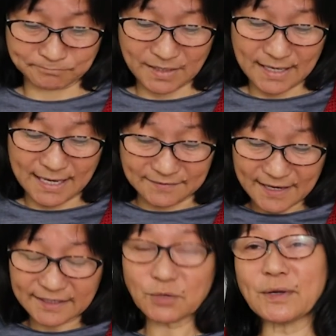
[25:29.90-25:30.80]
And the
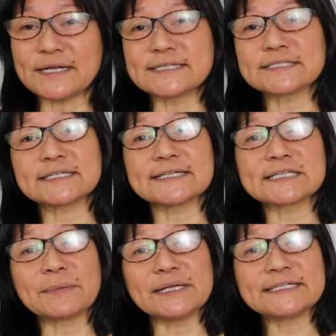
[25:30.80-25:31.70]
other one is the
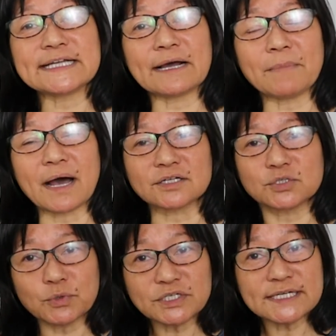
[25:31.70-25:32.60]
disability amount,
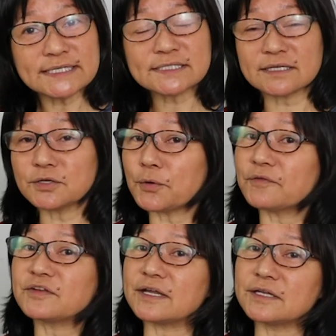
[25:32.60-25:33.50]
which is, if
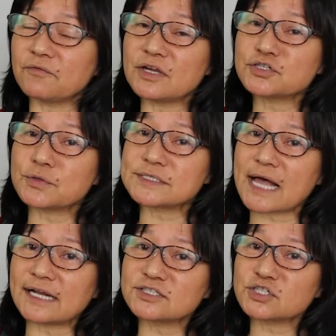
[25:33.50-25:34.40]
the individual is
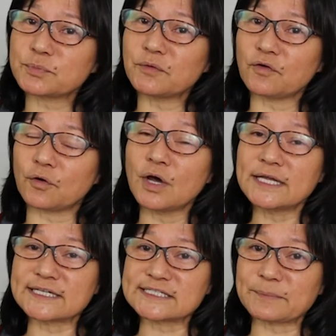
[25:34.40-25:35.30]
eligible for
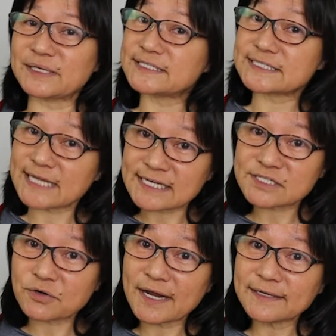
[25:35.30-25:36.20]
disability tax
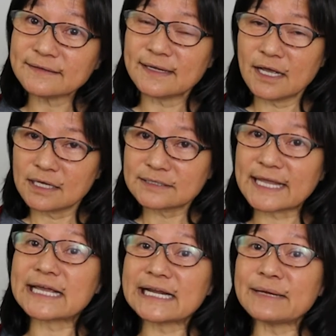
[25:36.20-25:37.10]
credit, they
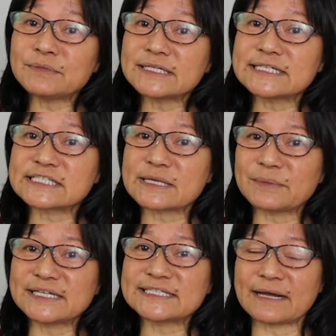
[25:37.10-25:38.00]
claim the
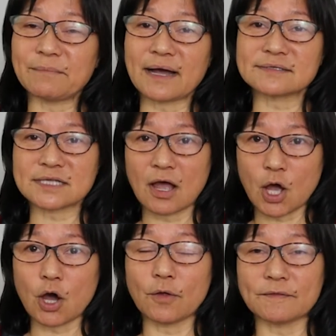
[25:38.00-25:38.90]
disability amounts
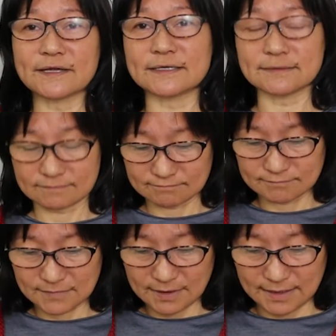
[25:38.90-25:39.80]
on their
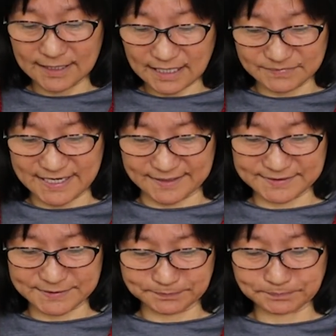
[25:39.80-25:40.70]
income
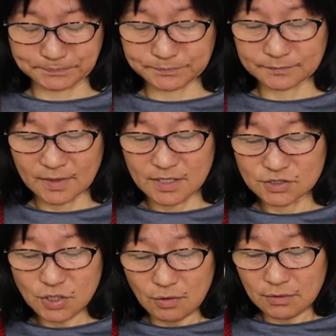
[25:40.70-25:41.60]
tax.
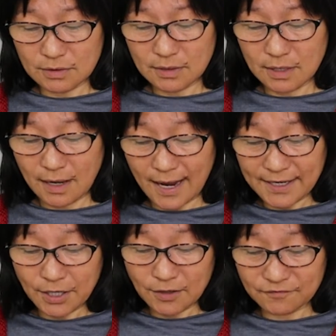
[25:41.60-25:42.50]
So
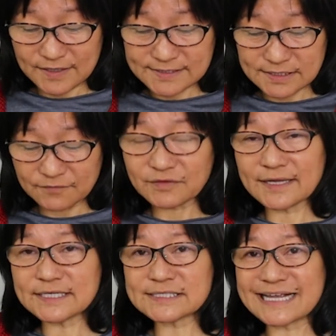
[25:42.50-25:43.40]
either of these, if
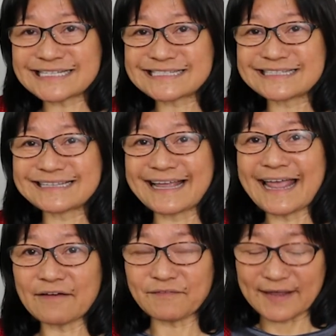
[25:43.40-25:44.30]
that is they
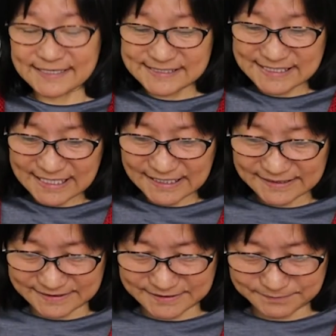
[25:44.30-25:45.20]
have exceeded